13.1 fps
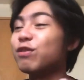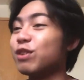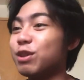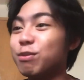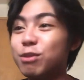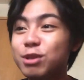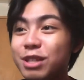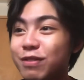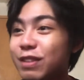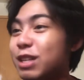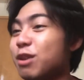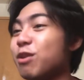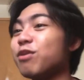for the music
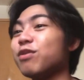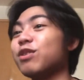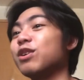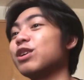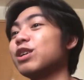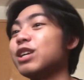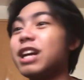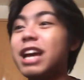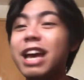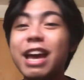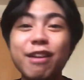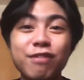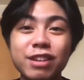video, for
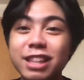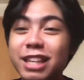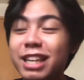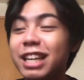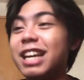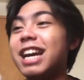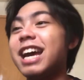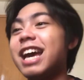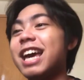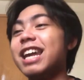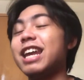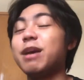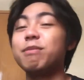everything.
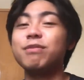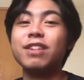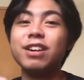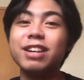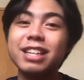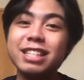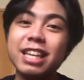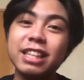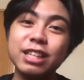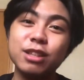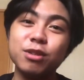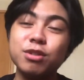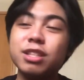And I'm very
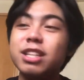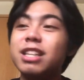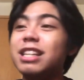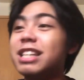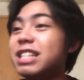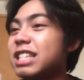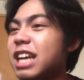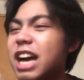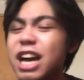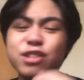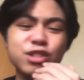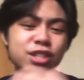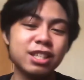excited to see Lisa,
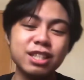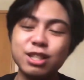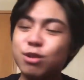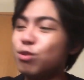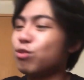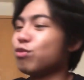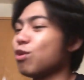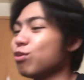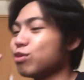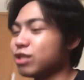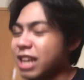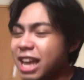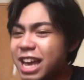Jisoo,
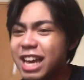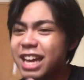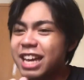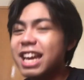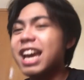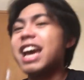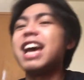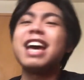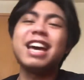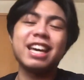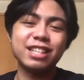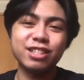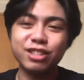Rosé,
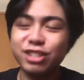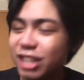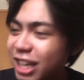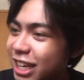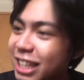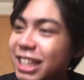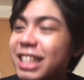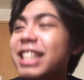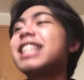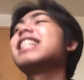and Jenny.